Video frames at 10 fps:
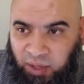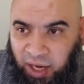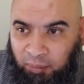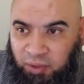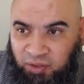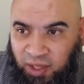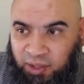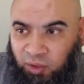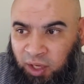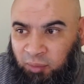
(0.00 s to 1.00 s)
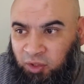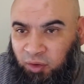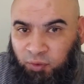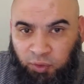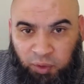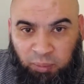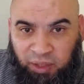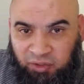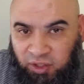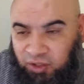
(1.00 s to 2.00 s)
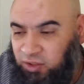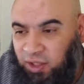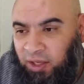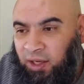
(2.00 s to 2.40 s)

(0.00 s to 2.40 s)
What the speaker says: I have been selling on Amazon for 3+ years.